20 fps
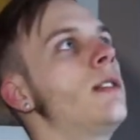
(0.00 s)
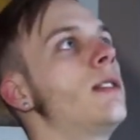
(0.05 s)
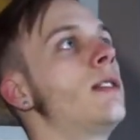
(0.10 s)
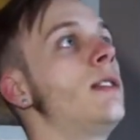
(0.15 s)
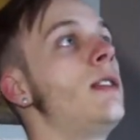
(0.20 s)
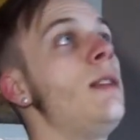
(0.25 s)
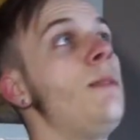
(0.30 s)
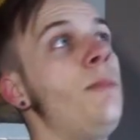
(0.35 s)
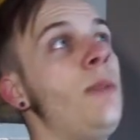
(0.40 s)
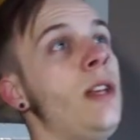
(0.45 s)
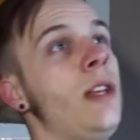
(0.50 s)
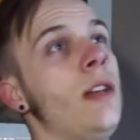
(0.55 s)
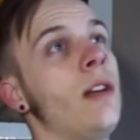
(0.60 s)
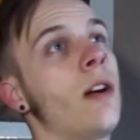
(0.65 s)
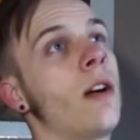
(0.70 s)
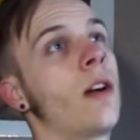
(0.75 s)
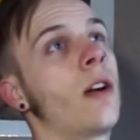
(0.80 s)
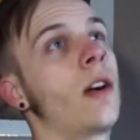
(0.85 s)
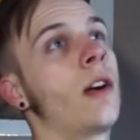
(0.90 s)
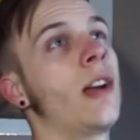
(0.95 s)

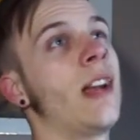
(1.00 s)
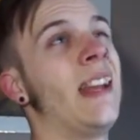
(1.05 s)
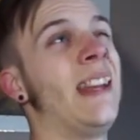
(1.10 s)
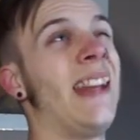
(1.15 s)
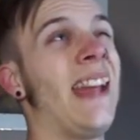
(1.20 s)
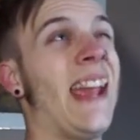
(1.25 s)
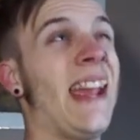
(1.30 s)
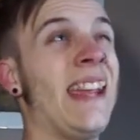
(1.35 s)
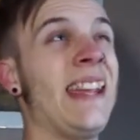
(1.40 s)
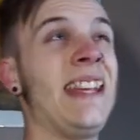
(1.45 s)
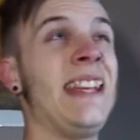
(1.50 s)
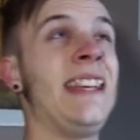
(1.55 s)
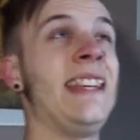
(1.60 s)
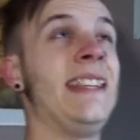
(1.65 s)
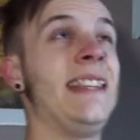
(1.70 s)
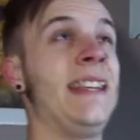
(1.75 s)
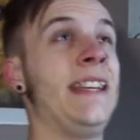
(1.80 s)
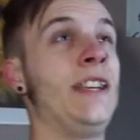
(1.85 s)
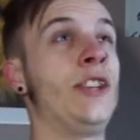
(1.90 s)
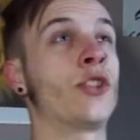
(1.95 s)
CPR and
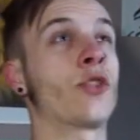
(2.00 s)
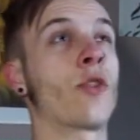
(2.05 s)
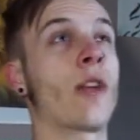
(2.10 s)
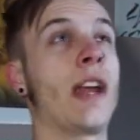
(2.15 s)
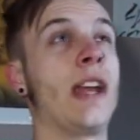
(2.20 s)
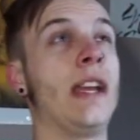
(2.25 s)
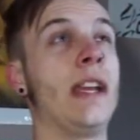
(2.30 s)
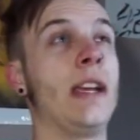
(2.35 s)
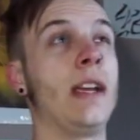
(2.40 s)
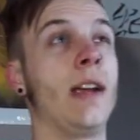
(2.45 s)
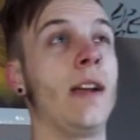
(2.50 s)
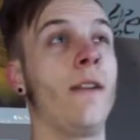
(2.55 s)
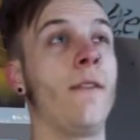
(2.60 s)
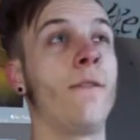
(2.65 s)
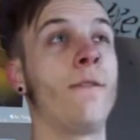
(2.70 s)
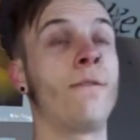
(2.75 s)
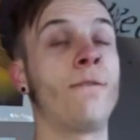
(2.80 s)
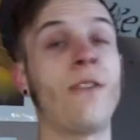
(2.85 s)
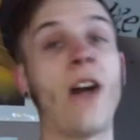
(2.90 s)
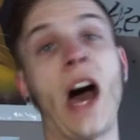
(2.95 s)
AED training
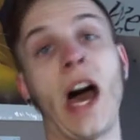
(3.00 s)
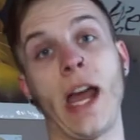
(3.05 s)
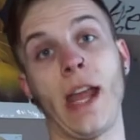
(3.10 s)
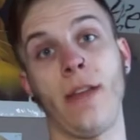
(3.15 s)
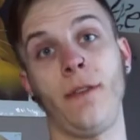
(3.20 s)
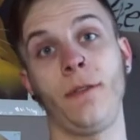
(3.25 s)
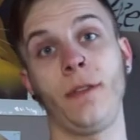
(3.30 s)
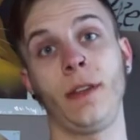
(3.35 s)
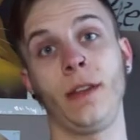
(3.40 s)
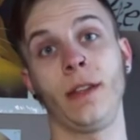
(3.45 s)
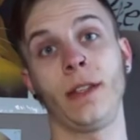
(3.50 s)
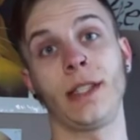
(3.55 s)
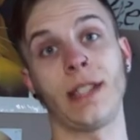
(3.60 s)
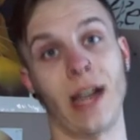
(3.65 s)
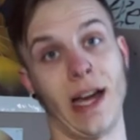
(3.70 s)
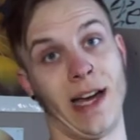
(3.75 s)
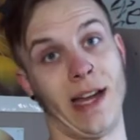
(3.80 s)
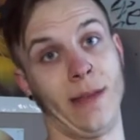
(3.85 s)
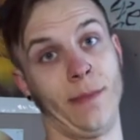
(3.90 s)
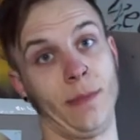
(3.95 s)
5
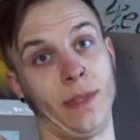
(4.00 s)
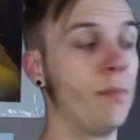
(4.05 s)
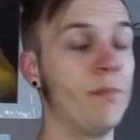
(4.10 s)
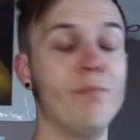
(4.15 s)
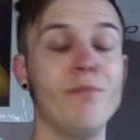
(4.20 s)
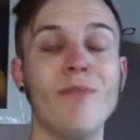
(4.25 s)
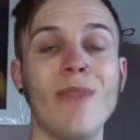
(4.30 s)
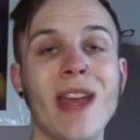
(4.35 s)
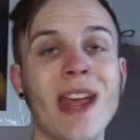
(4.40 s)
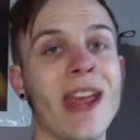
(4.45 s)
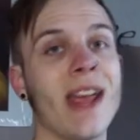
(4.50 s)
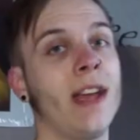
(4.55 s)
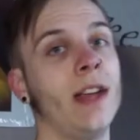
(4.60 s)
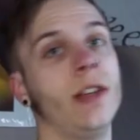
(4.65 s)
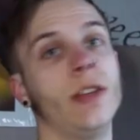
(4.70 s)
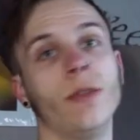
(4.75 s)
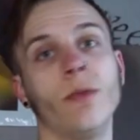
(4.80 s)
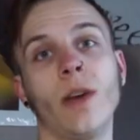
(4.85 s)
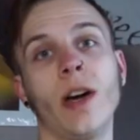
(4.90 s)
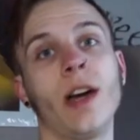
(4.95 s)
times. Man,
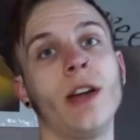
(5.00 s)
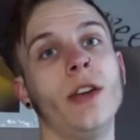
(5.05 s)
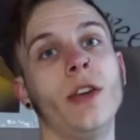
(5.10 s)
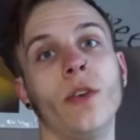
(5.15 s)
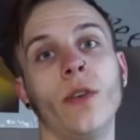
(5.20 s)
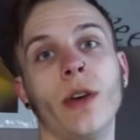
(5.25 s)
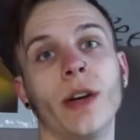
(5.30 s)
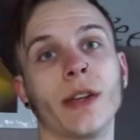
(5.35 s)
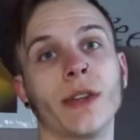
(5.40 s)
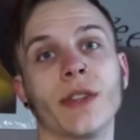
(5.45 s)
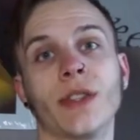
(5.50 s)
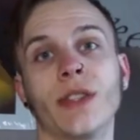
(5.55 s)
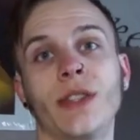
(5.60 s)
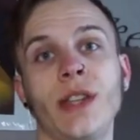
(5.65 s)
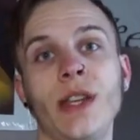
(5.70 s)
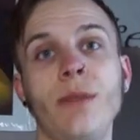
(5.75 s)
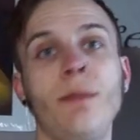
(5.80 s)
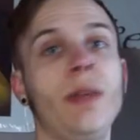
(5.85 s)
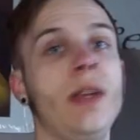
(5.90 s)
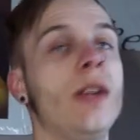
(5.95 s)
do I know how to
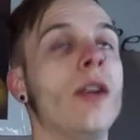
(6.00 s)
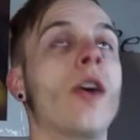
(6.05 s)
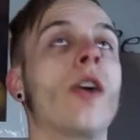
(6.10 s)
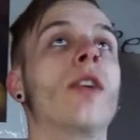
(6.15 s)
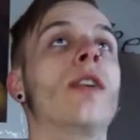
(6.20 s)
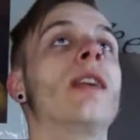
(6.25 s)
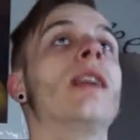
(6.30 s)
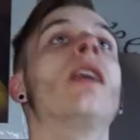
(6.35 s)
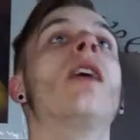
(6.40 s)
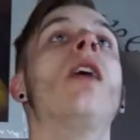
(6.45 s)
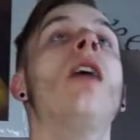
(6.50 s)
CPR it